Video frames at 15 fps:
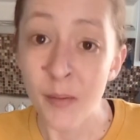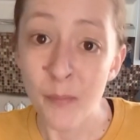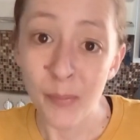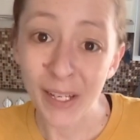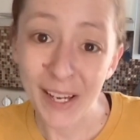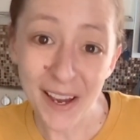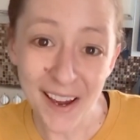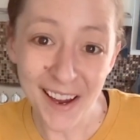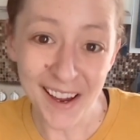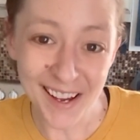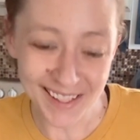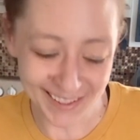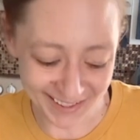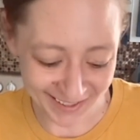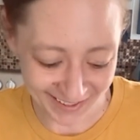
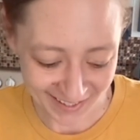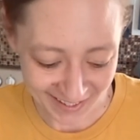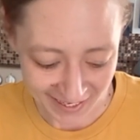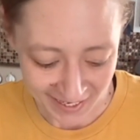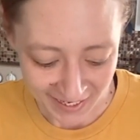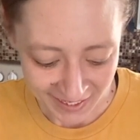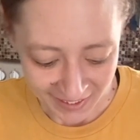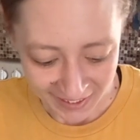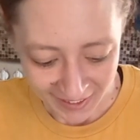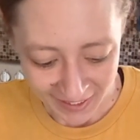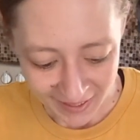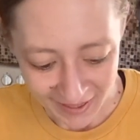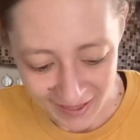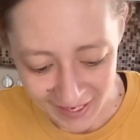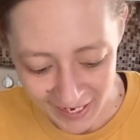because
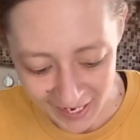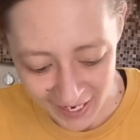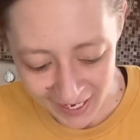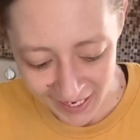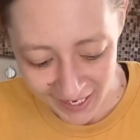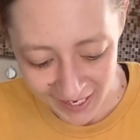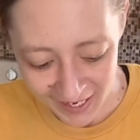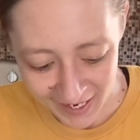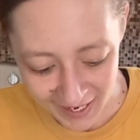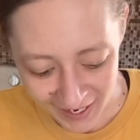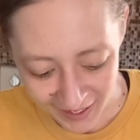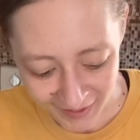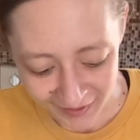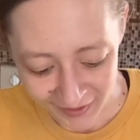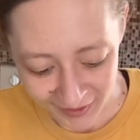they
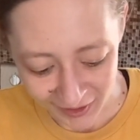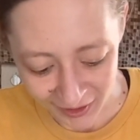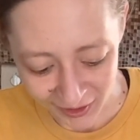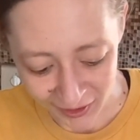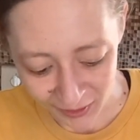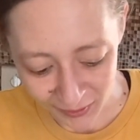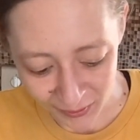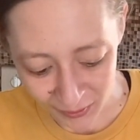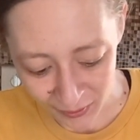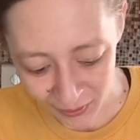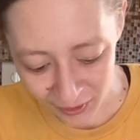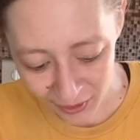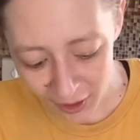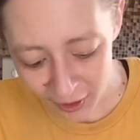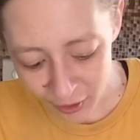are
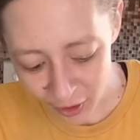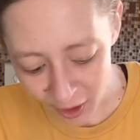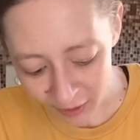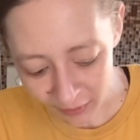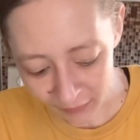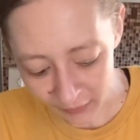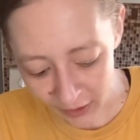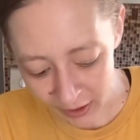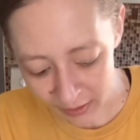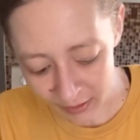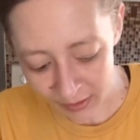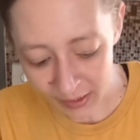huge dark chocolate fans,